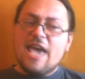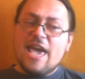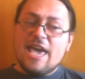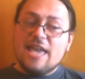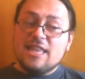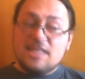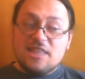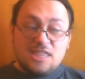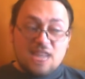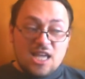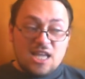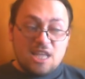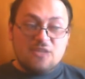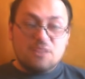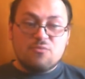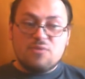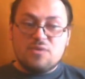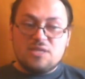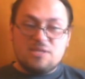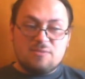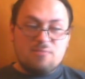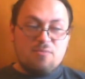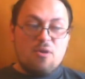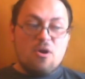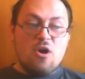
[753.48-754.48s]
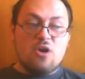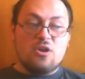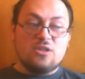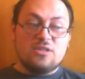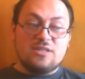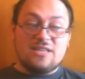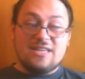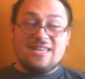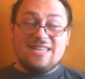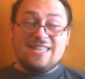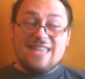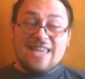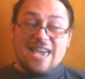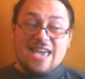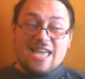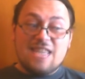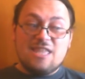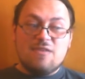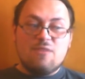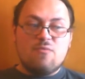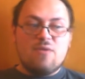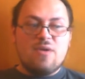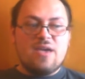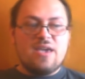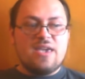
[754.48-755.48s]
and not respond in any
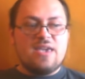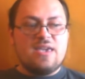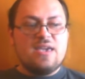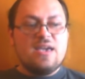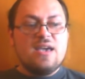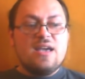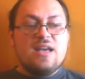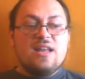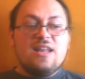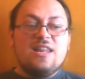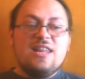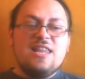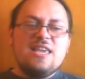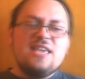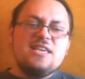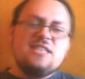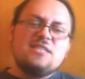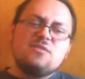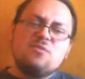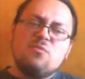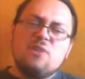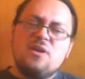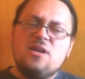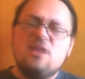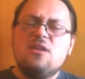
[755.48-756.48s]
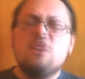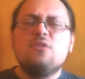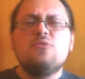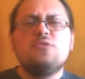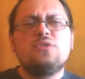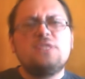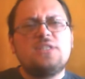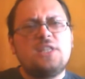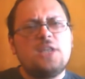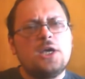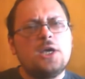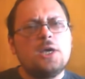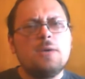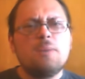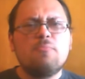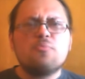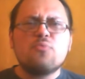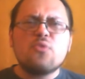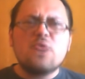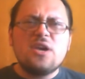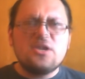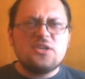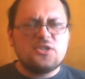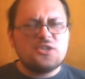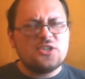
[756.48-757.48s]
way, lest we lose the
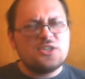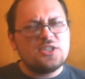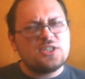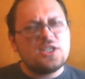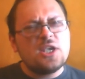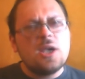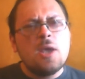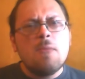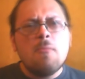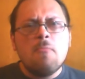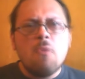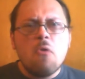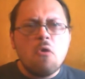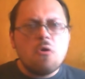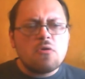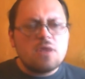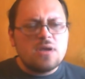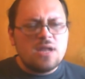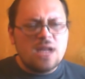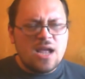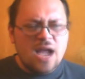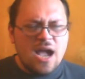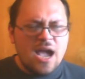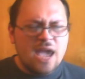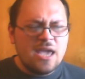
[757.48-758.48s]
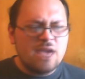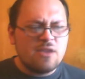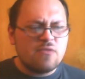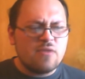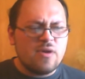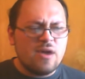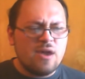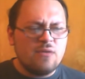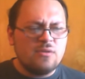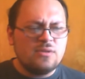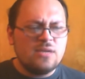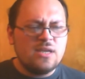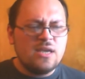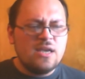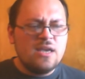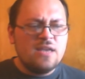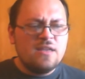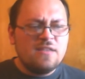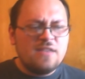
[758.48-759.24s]
precious moral high ground,